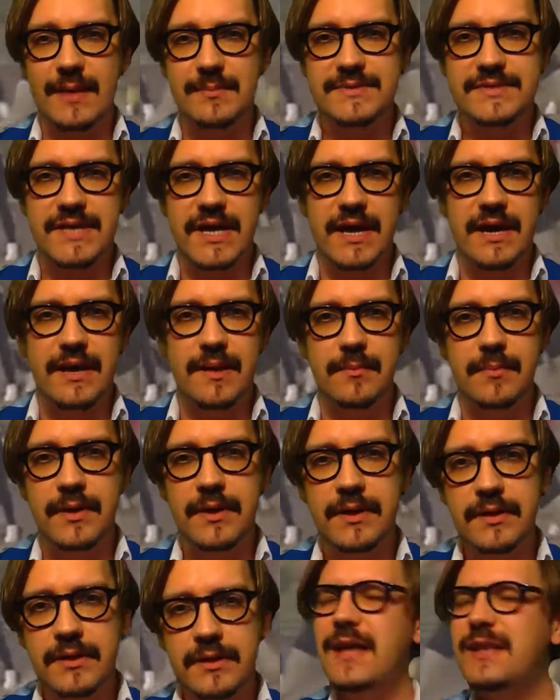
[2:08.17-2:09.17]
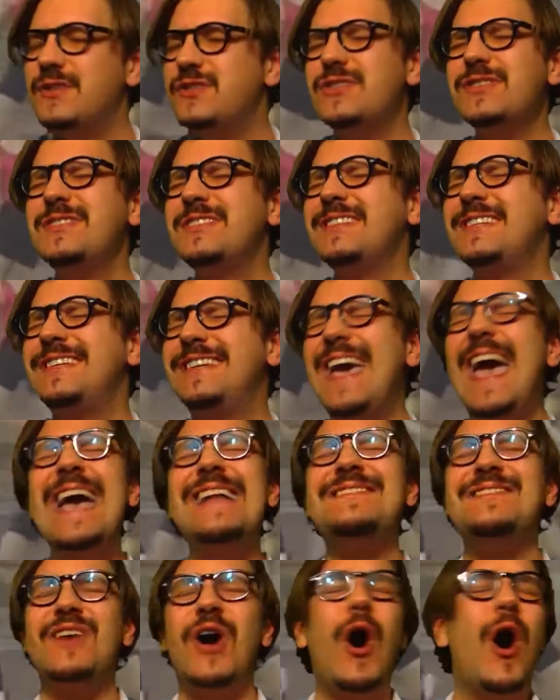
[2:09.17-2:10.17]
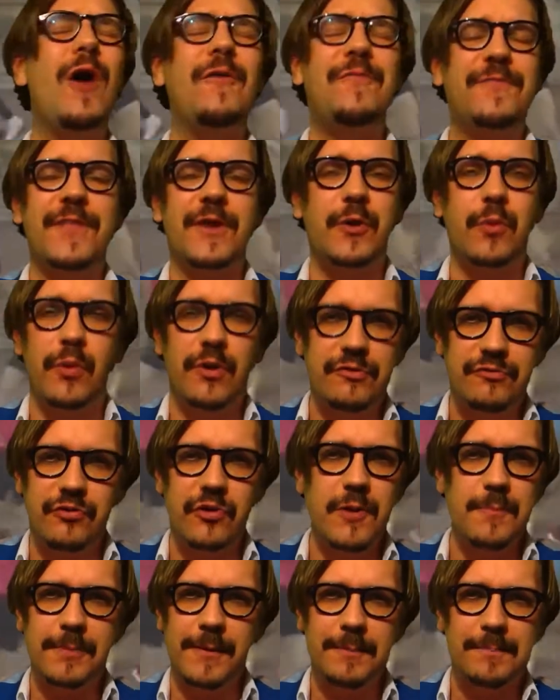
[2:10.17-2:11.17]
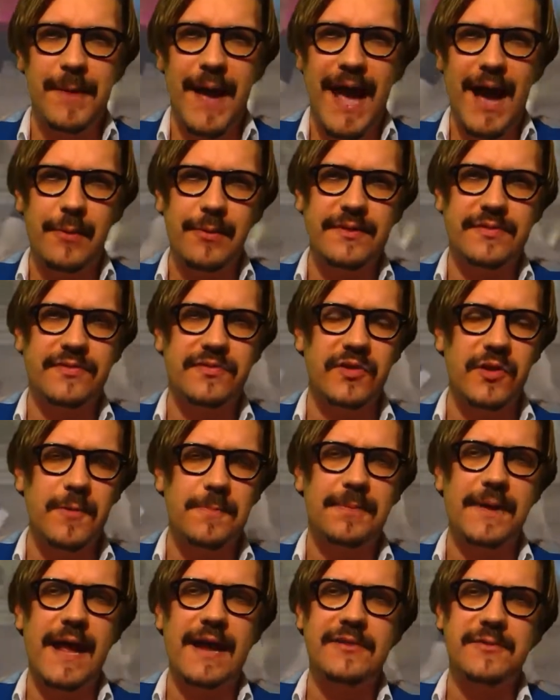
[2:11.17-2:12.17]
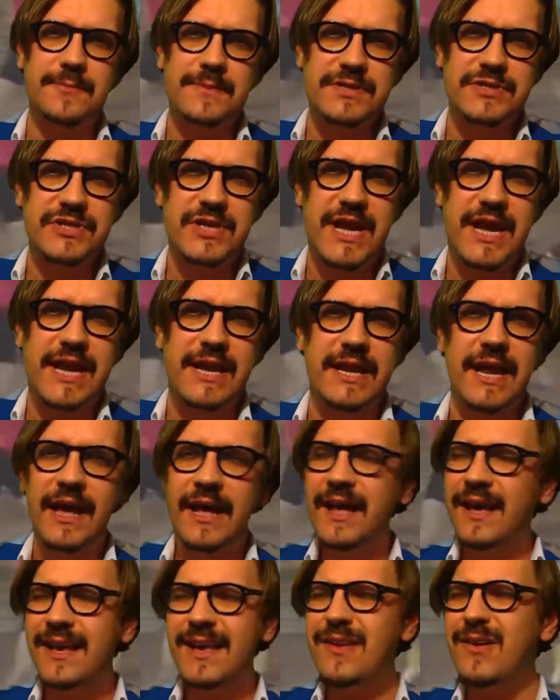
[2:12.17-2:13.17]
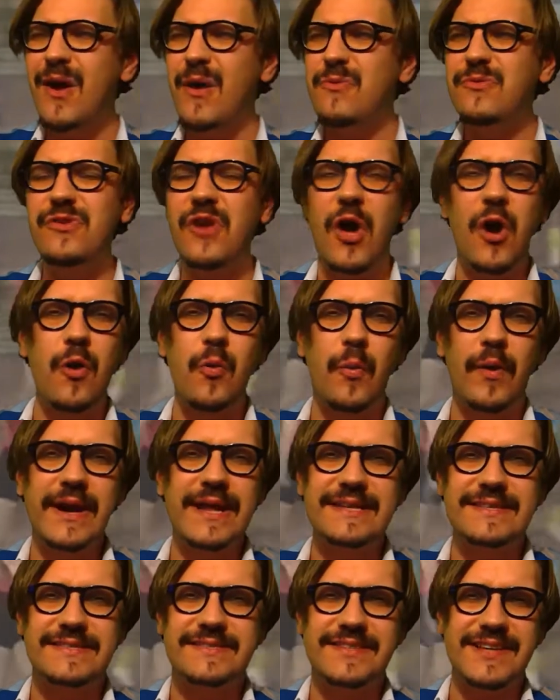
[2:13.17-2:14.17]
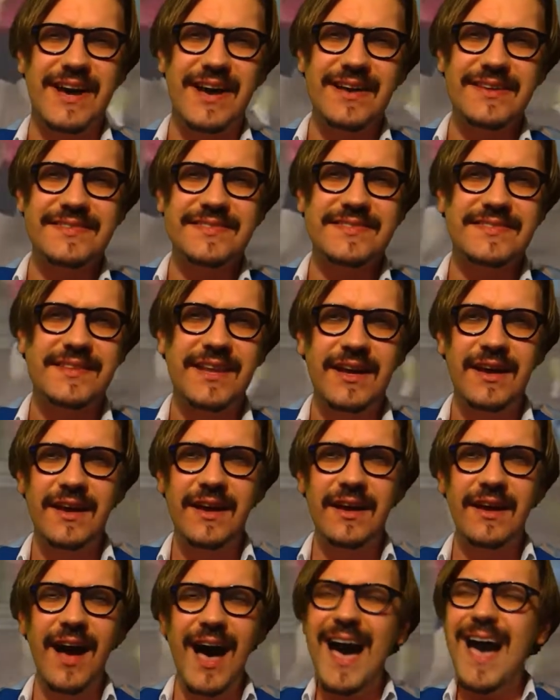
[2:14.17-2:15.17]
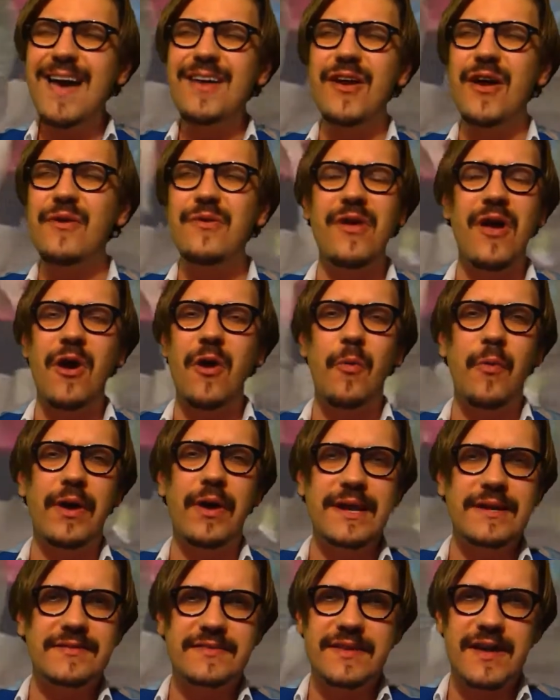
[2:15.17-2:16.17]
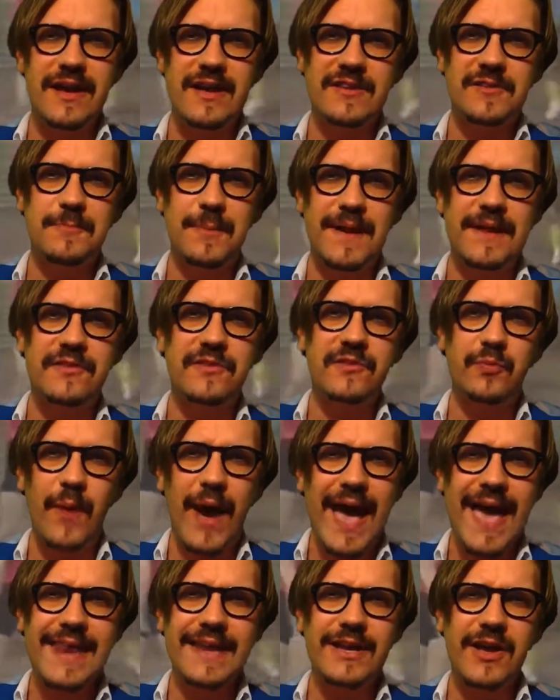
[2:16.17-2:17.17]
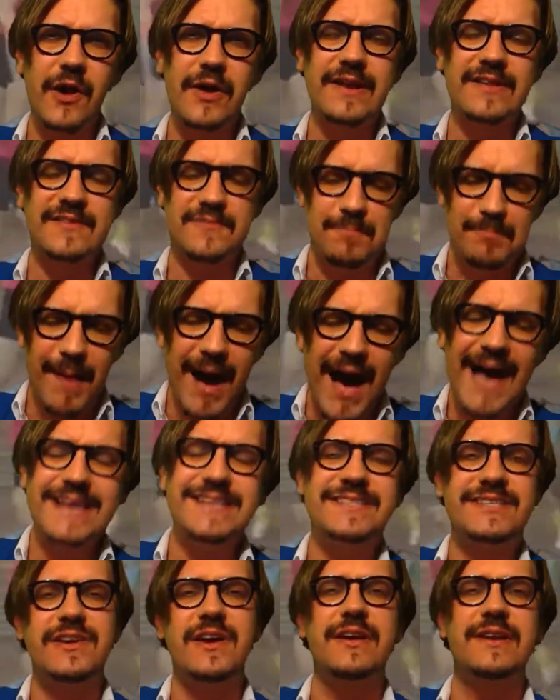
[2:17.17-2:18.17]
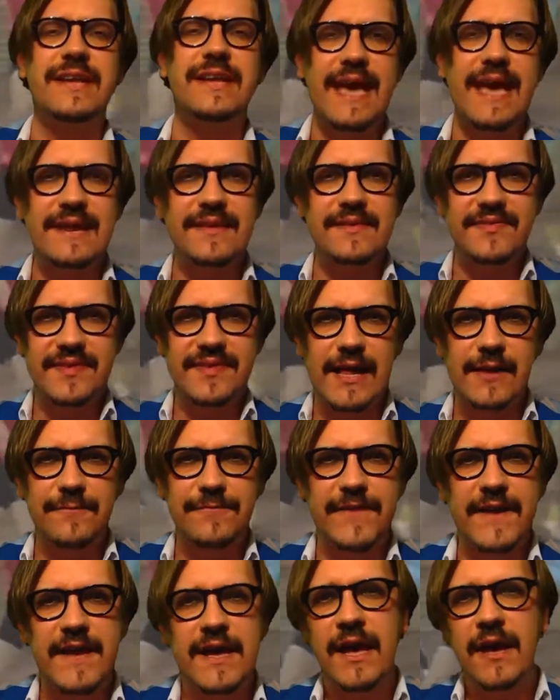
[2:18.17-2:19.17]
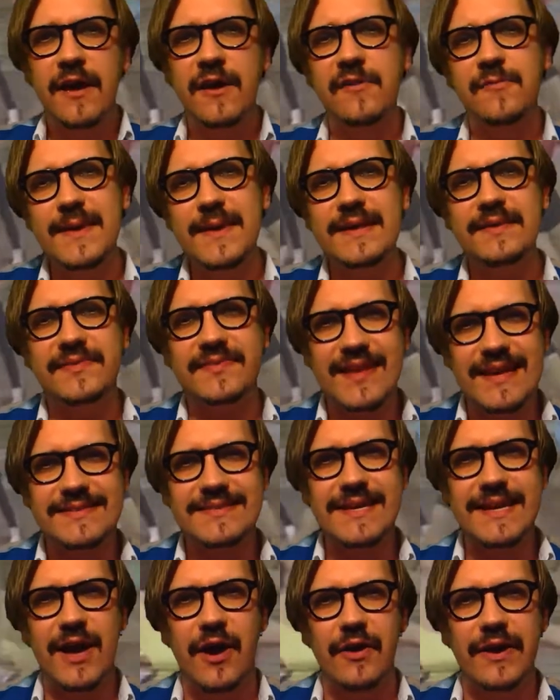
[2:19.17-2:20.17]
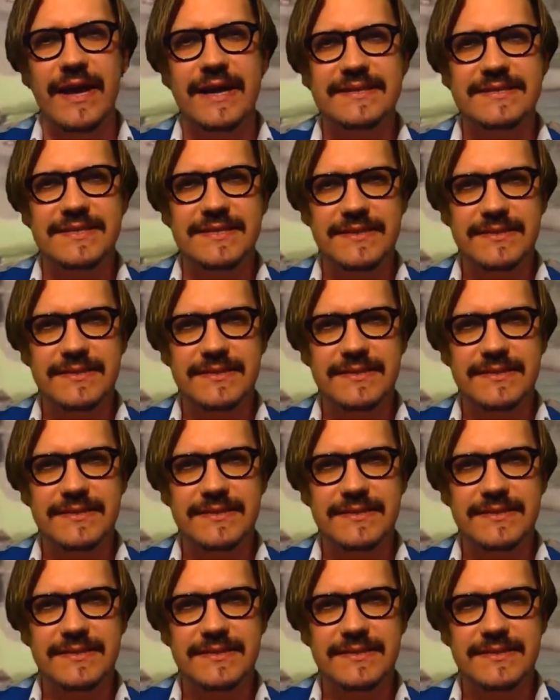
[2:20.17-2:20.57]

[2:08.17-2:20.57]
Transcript: time. Just get off the quadruple-powered suplex machine! You don't know what it does! I don't know what it does, but I swear to God it's my turn to get a selfie of me sitting on it!